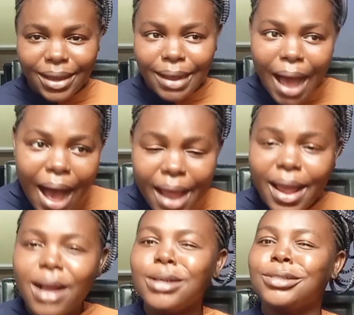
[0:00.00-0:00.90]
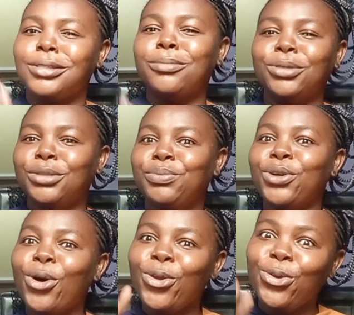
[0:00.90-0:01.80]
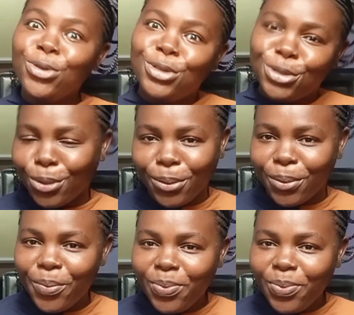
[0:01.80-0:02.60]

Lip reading: Hi, how can somebody be on YouTube